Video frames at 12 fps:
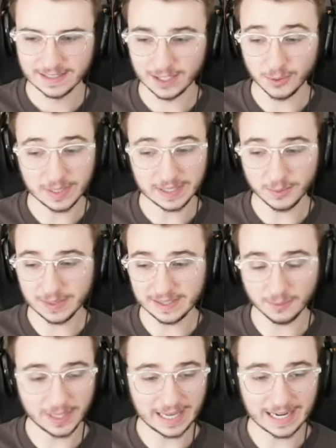I know we, we,
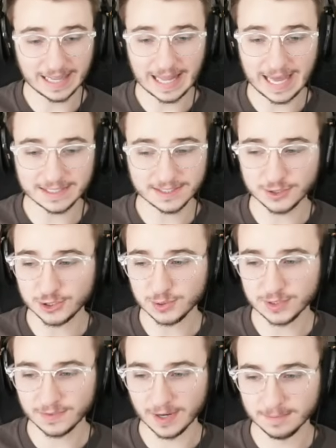we got a lot to
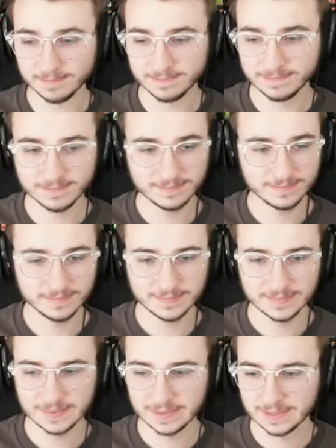choose from.
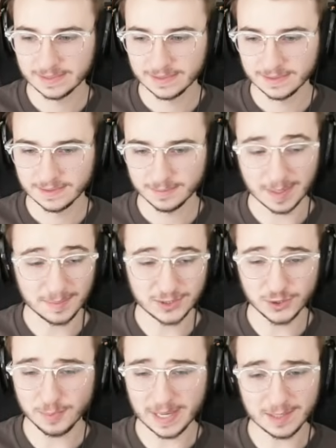Maybe
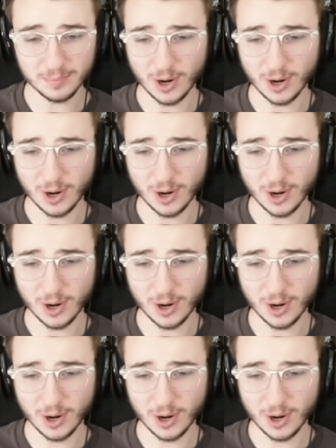too many